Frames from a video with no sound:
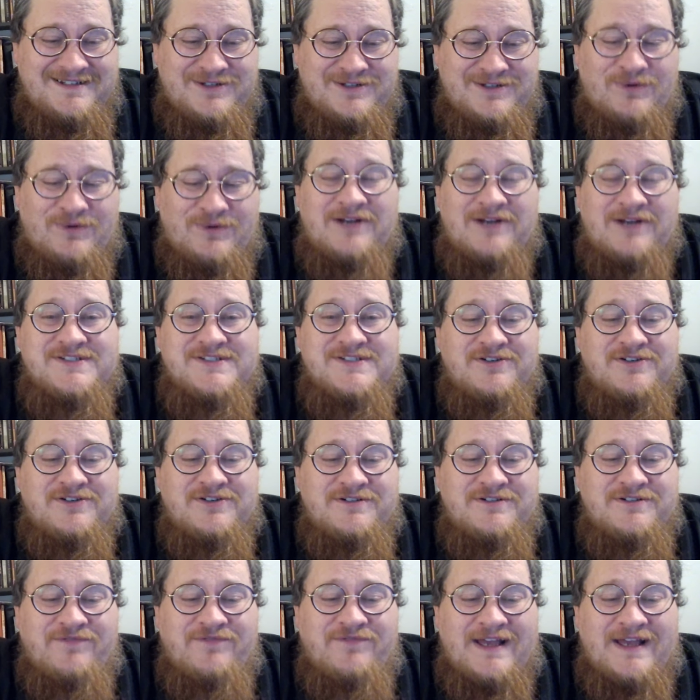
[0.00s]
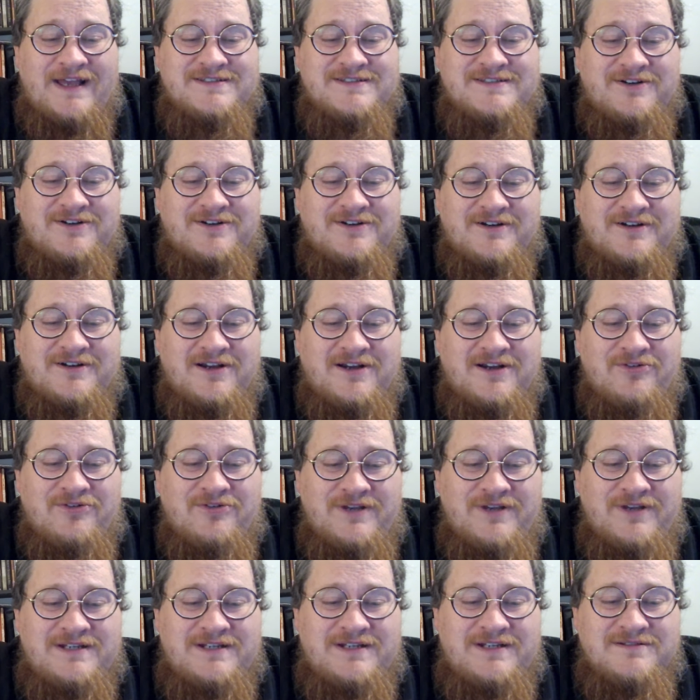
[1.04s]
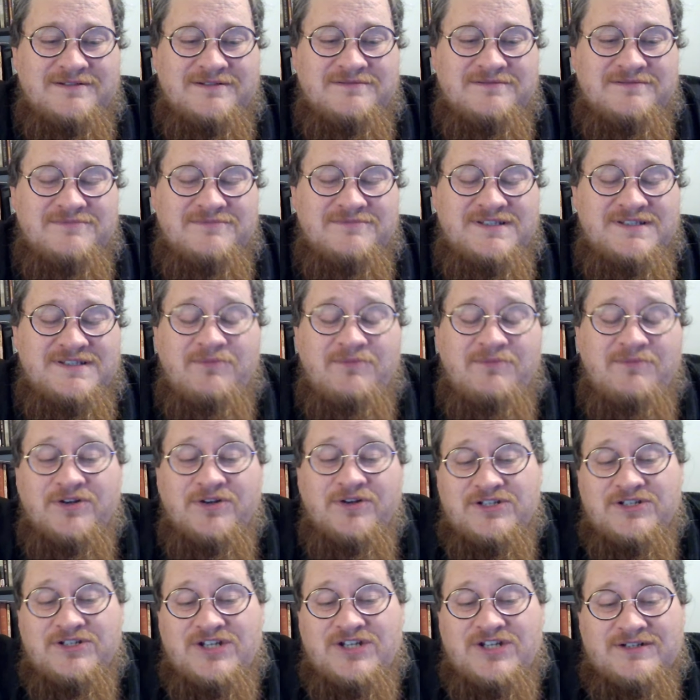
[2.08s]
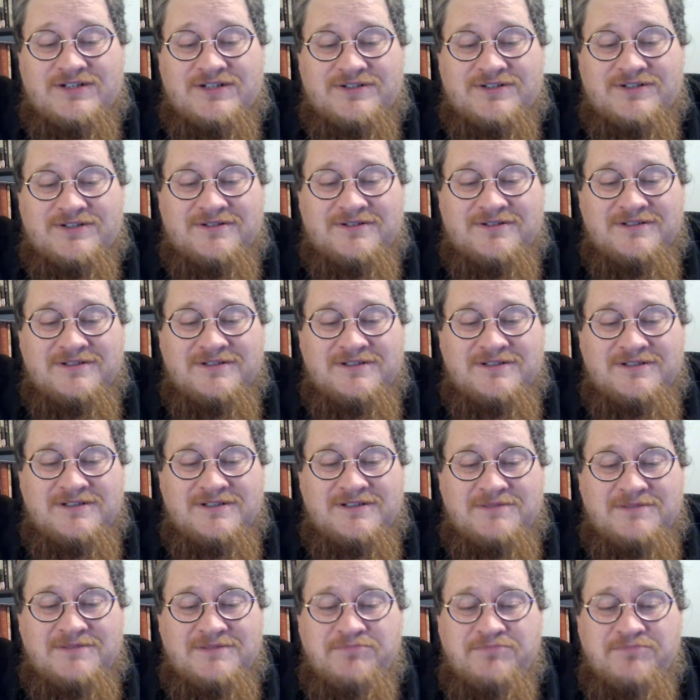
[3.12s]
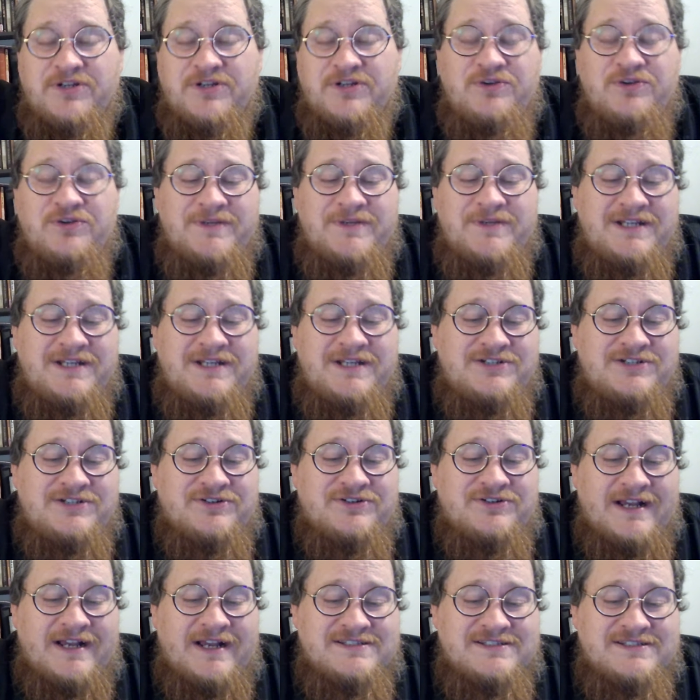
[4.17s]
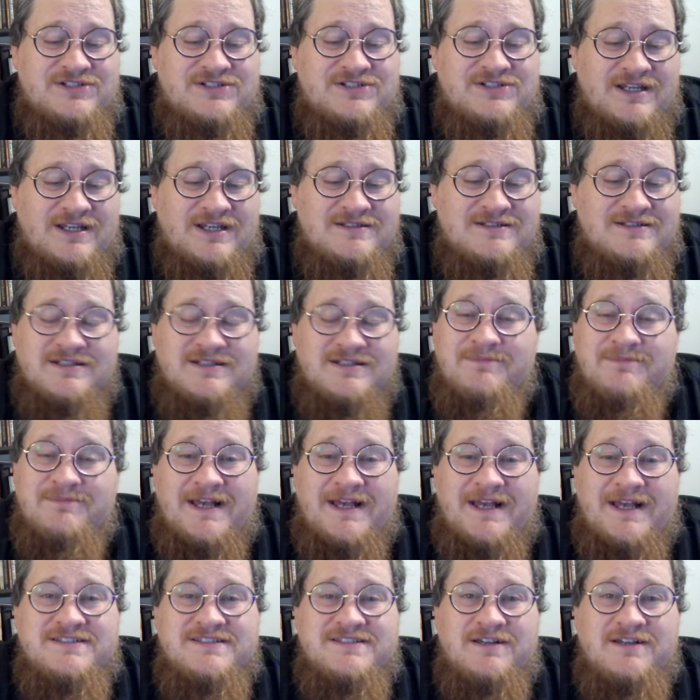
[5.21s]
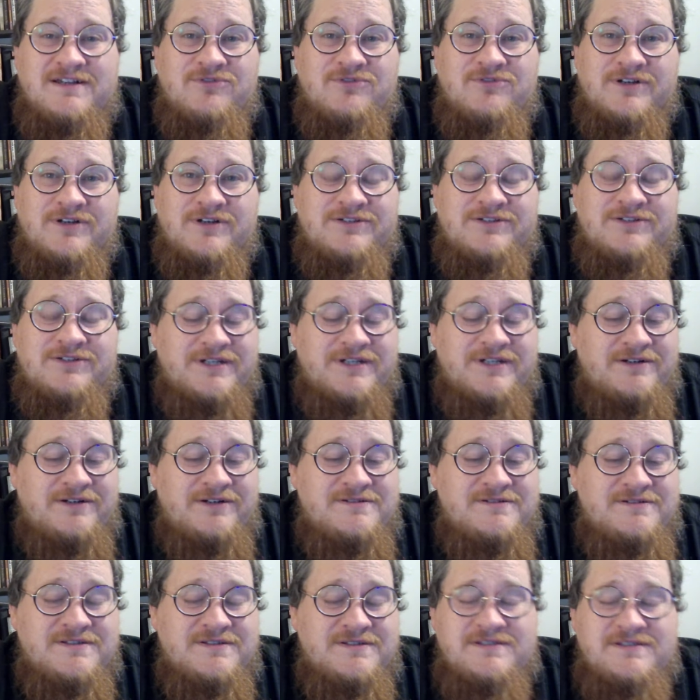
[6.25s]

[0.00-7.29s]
While certain facts are concrete, some are conjecture. But human nature hasn't changed in the past several hundred years.